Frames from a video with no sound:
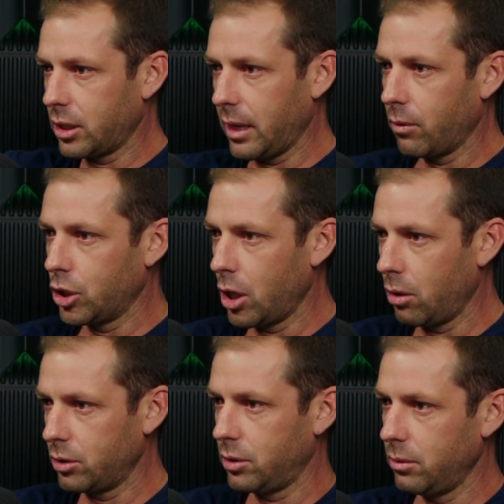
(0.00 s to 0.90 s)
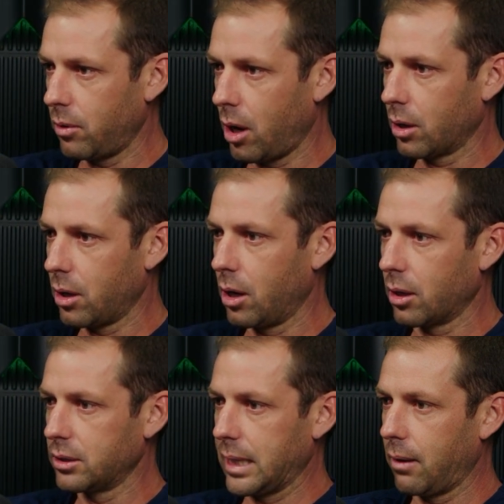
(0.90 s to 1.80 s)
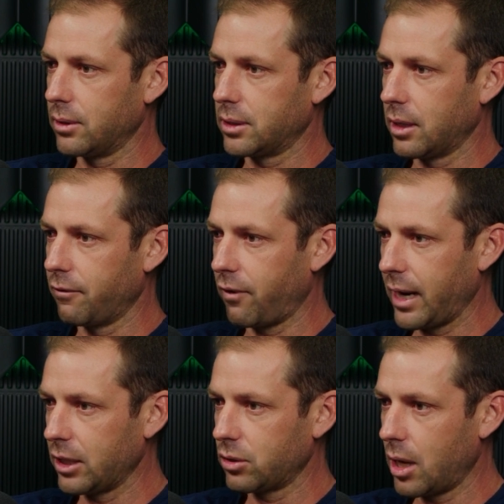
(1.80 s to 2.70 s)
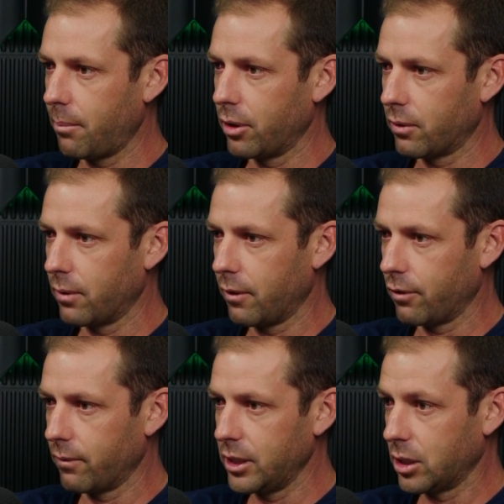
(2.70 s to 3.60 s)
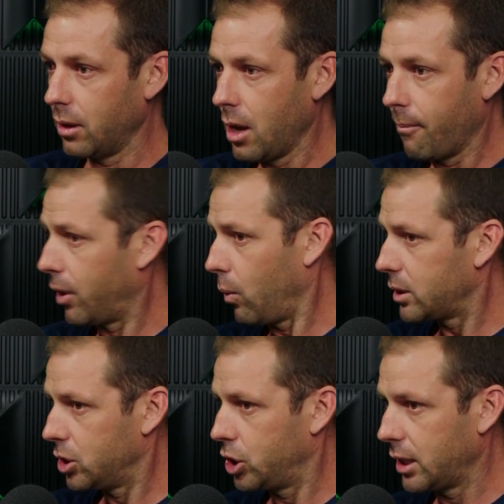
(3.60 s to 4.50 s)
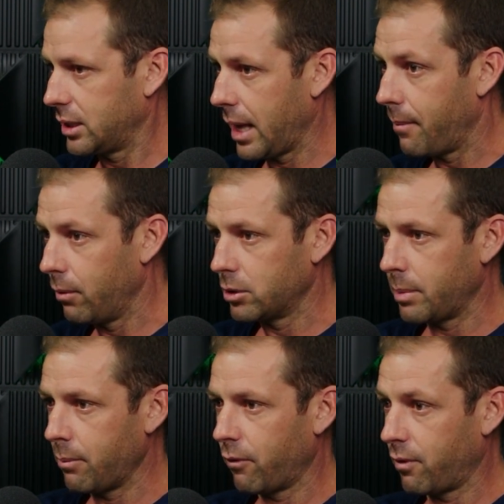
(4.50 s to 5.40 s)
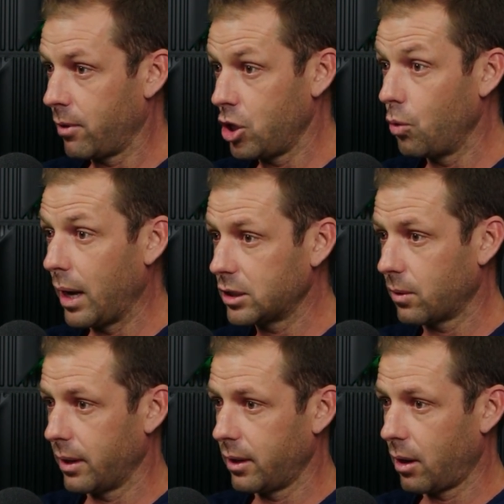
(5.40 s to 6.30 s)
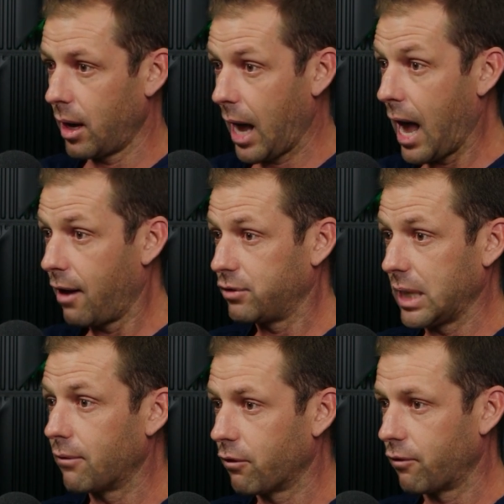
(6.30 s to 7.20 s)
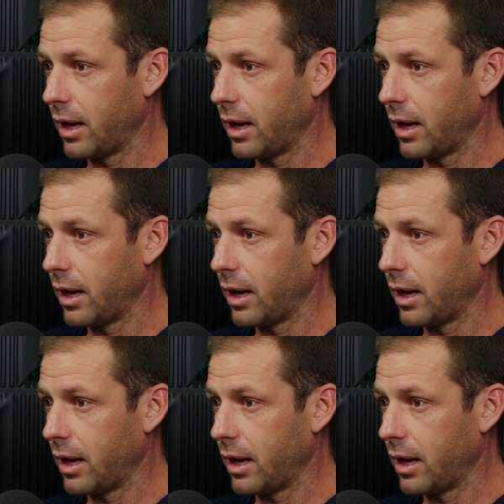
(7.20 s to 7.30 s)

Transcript: They would go to Hong Kong because that was the financial hub of the region. But it wasn't just them. It was people from the U.S. going there. I have several friends.